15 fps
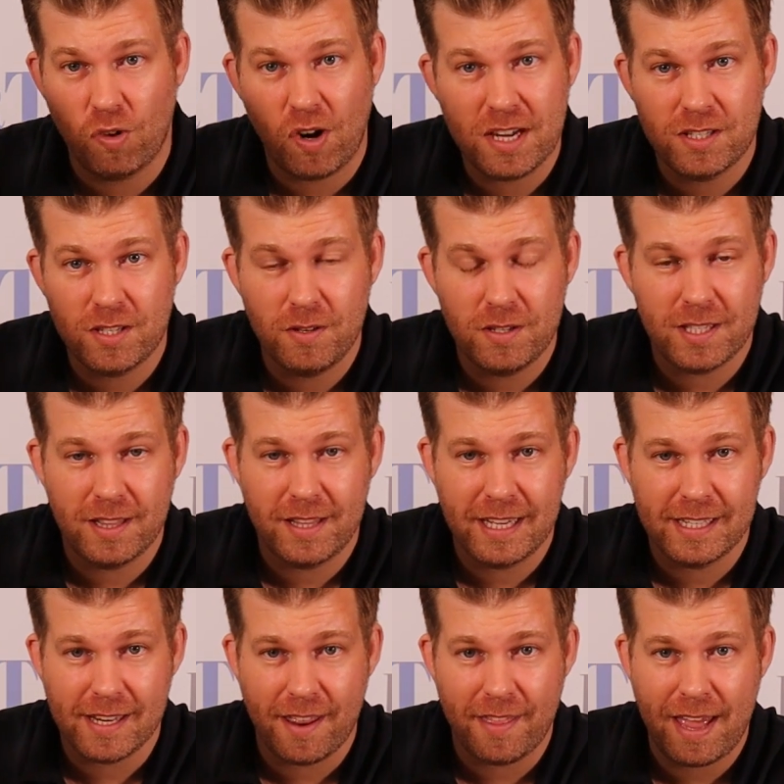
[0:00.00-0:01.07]
dry suits and
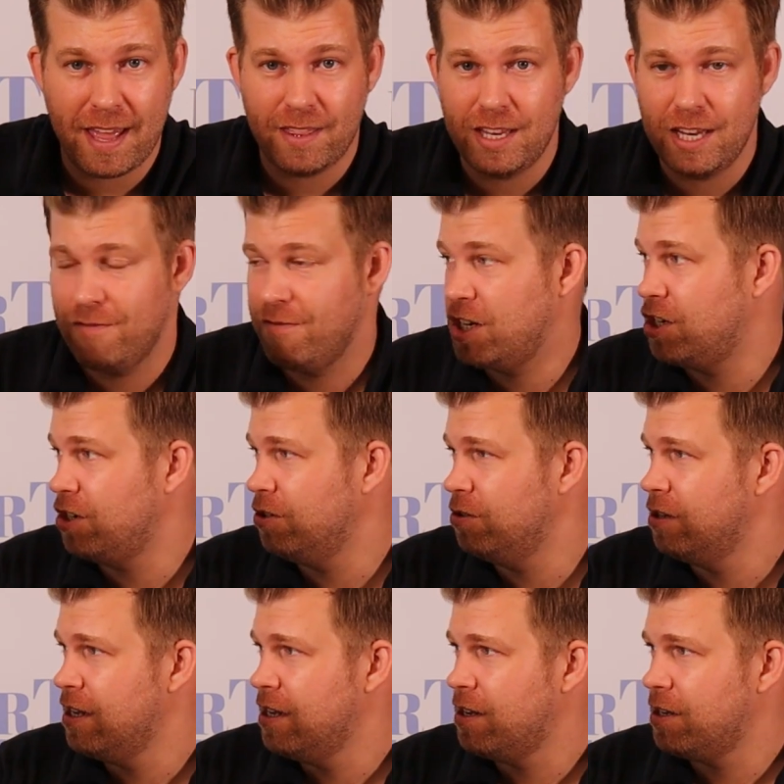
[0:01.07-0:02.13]
things like that, the
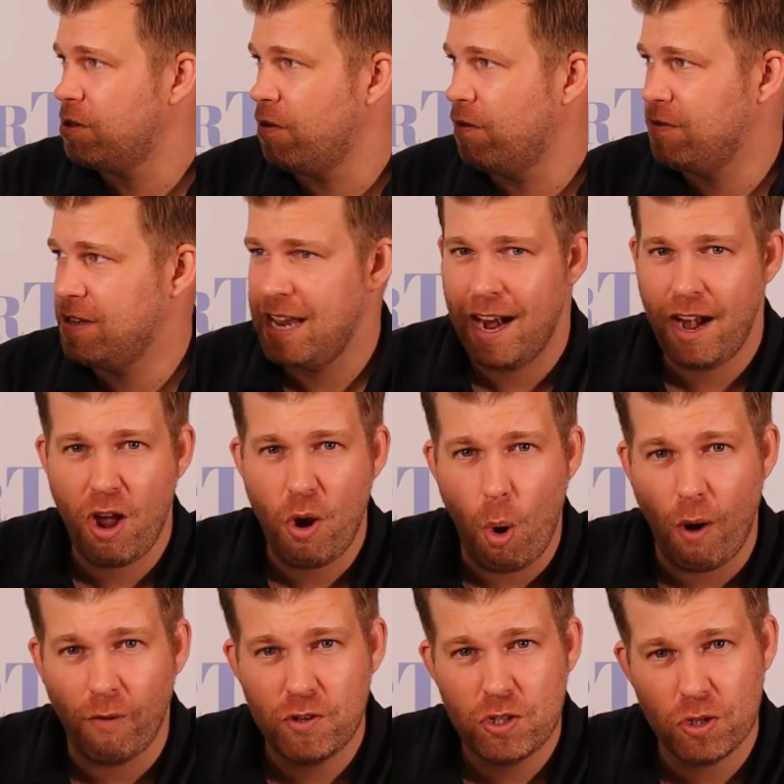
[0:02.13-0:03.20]
original sort of yellow
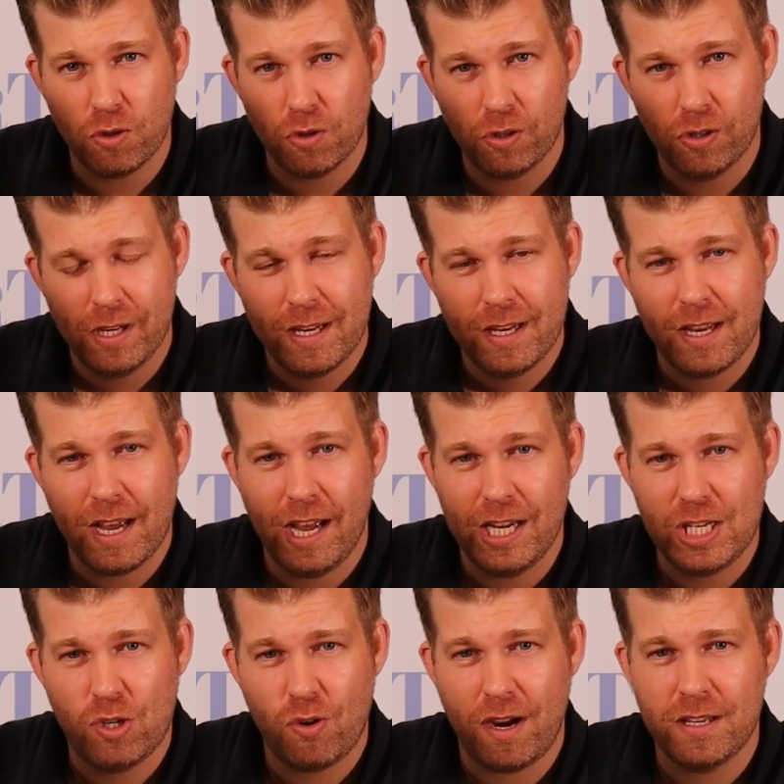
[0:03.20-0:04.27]
offshore
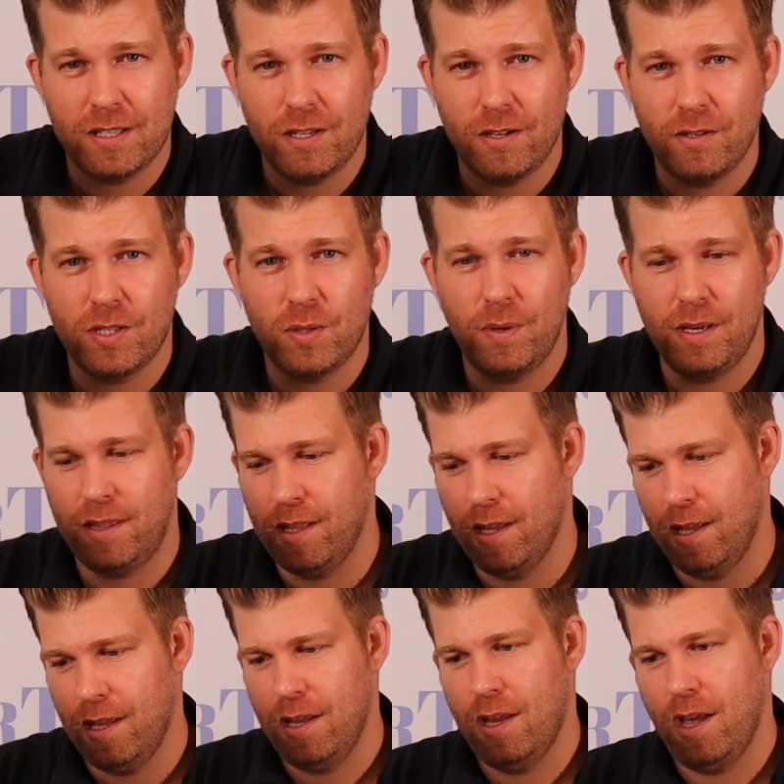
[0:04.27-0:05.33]
dry suits with
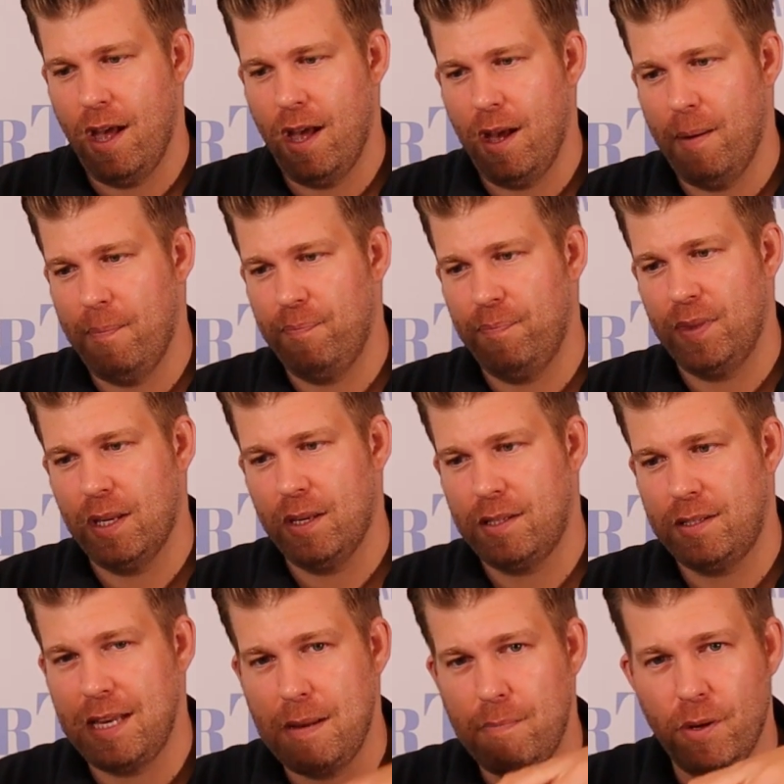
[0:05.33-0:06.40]
the
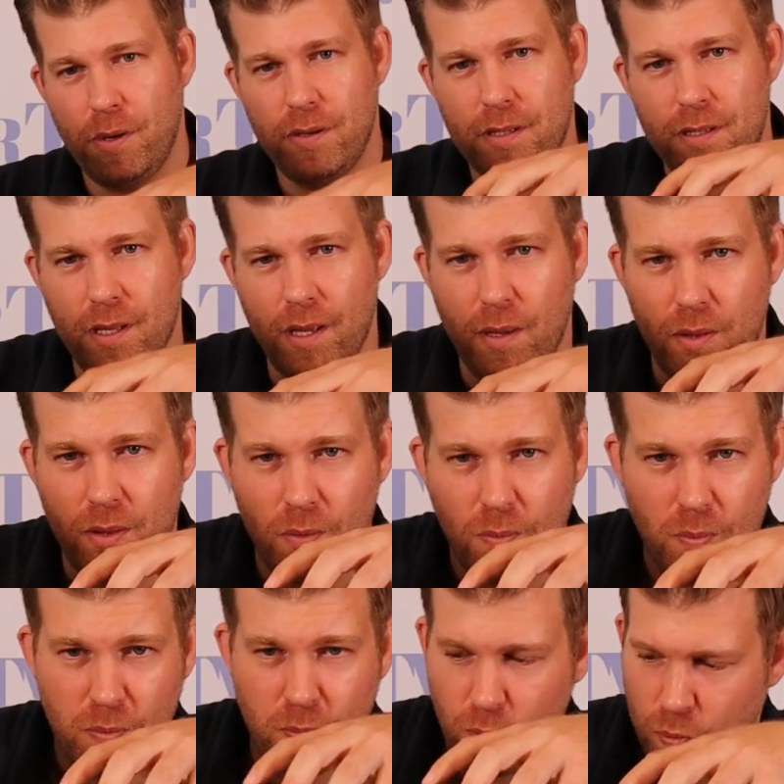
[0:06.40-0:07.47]
sea boots, the
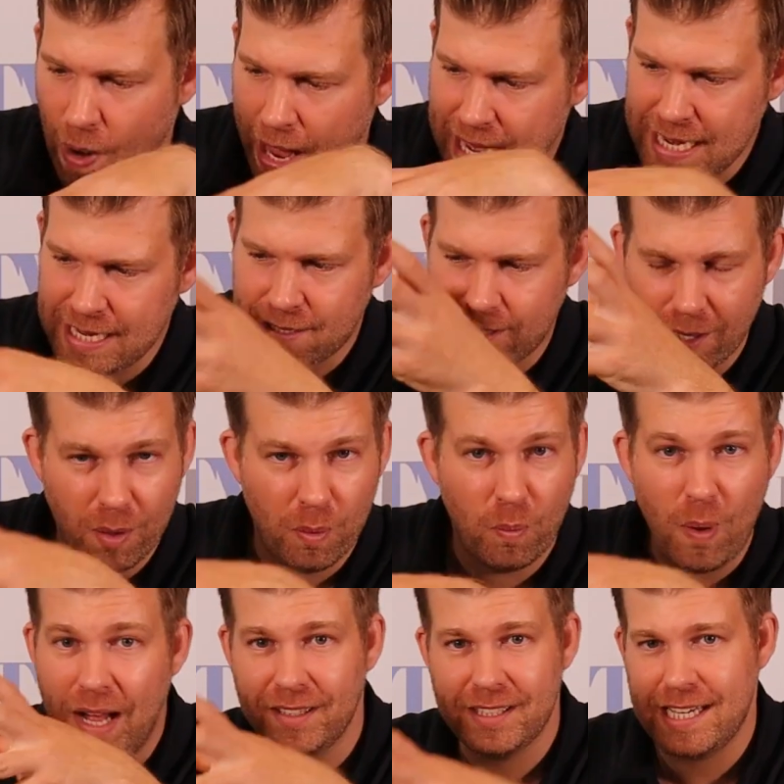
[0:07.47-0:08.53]
wellies that are
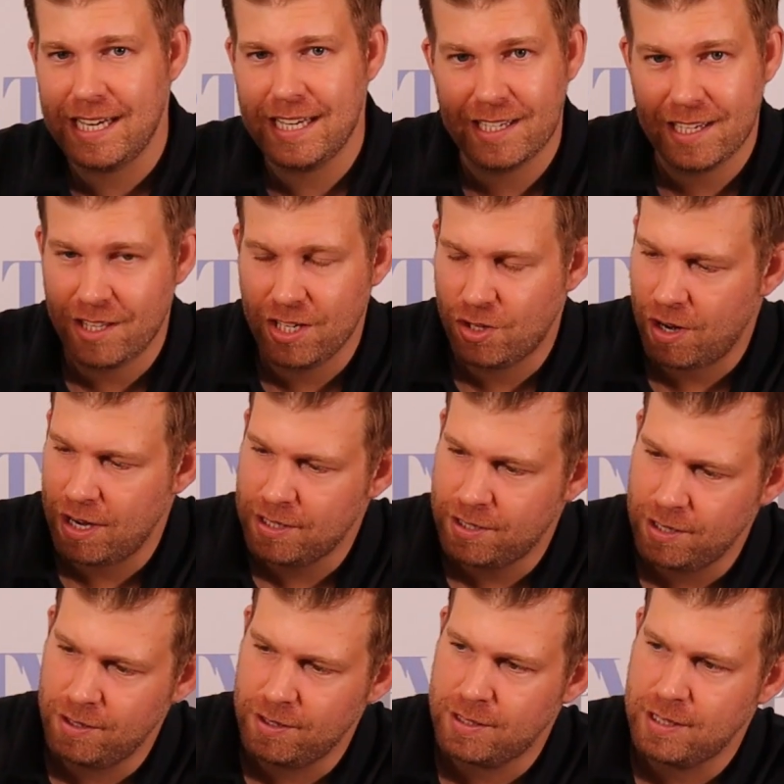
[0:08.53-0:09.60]
welded into the dry
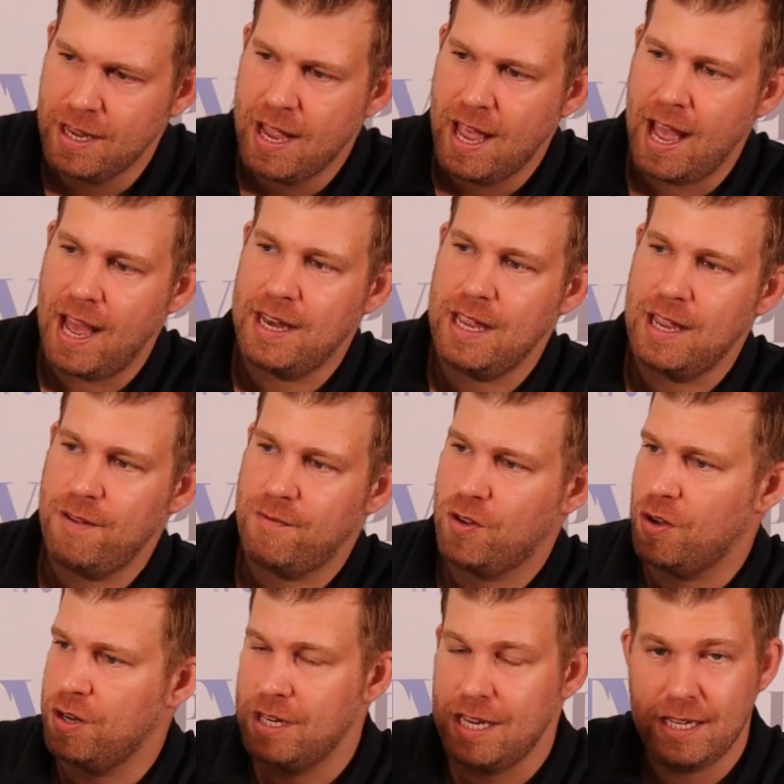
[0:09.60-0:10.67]
suits, and they've
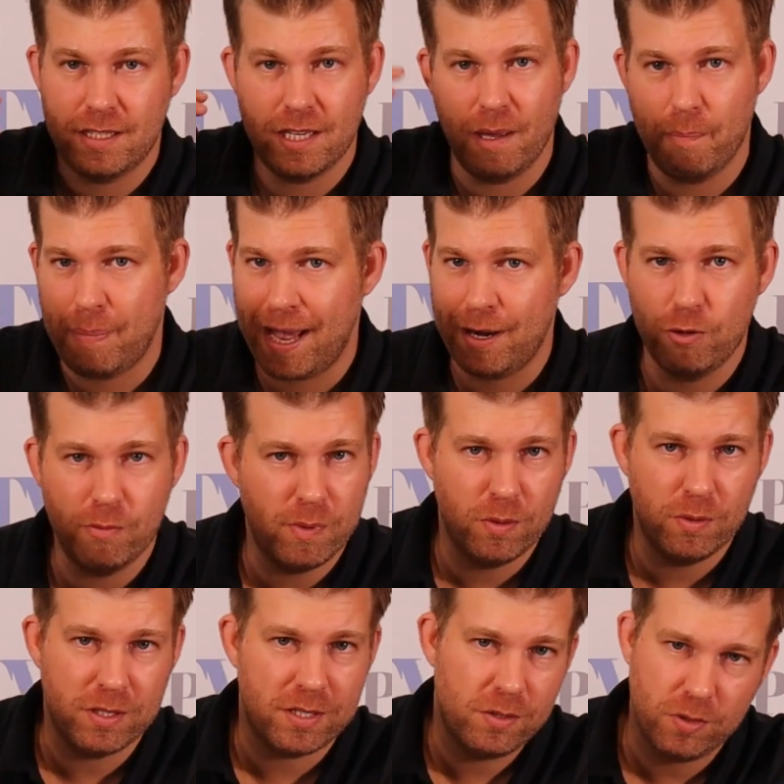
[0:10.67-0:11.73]
gone into paddle
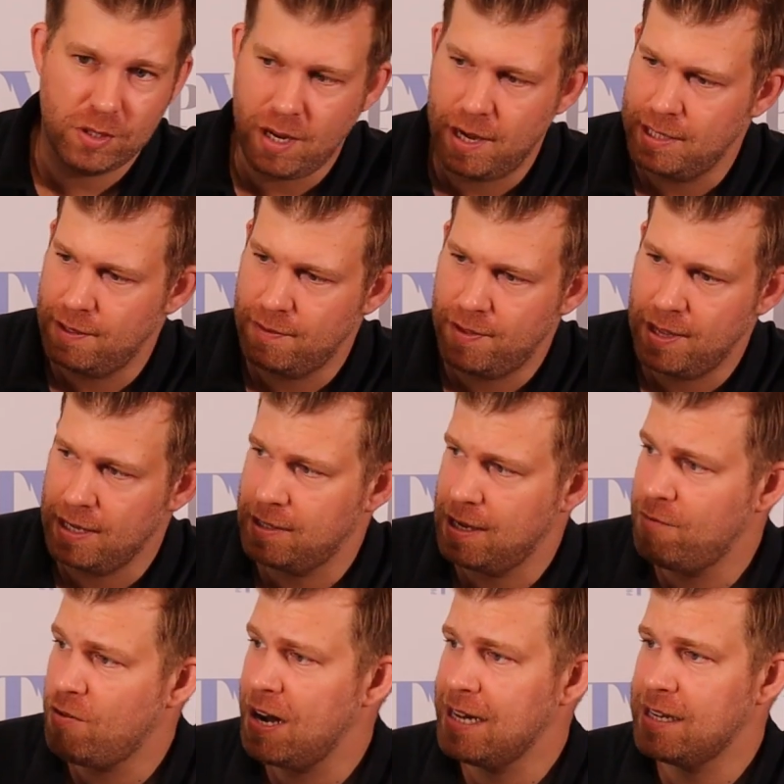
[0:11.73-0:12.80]
boards and all kinds of things,
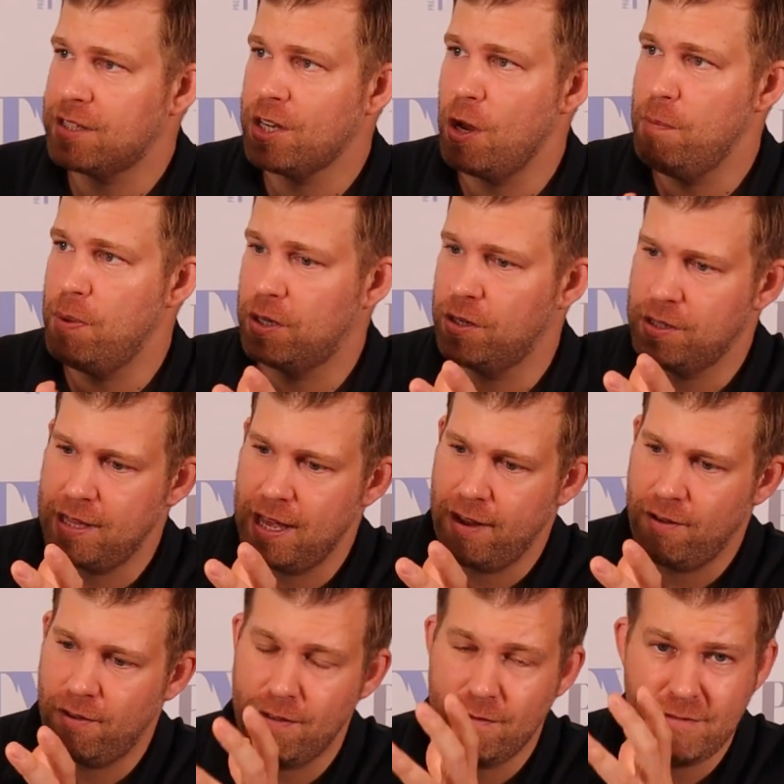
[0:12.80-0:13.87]
and rightly so, because they
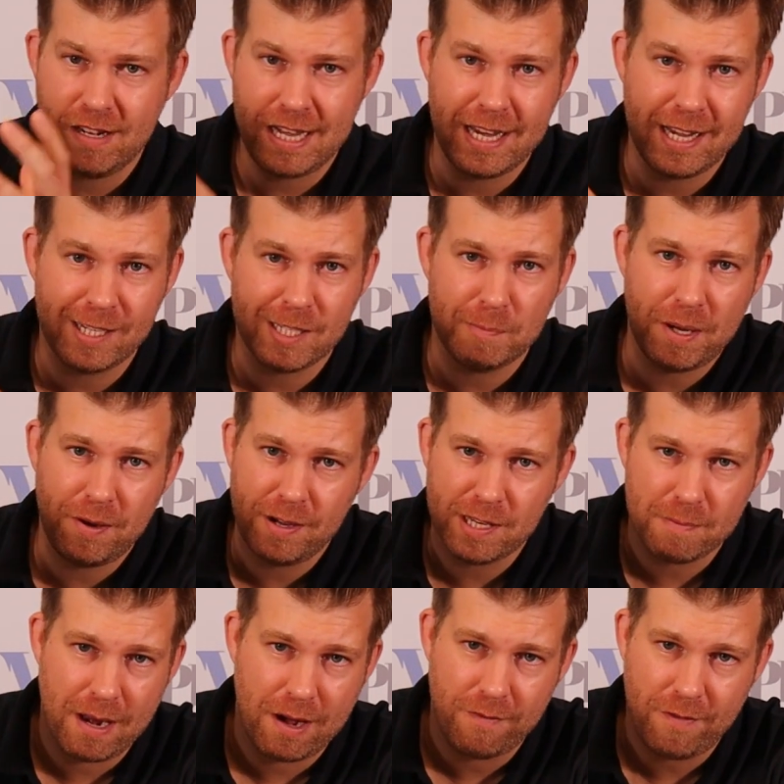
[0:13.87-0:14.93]
are a really
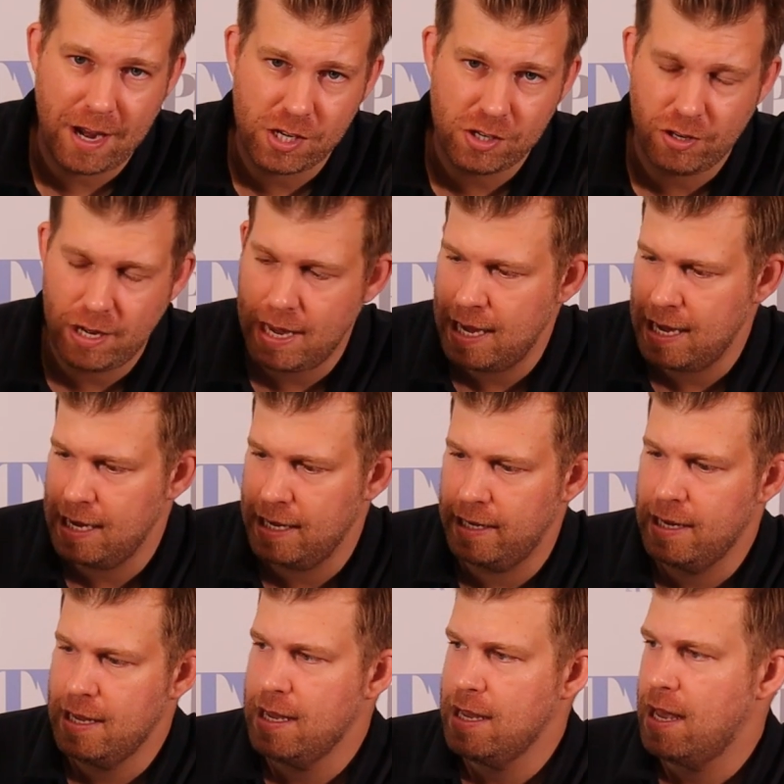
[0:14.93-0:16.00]
experienced manufacturer in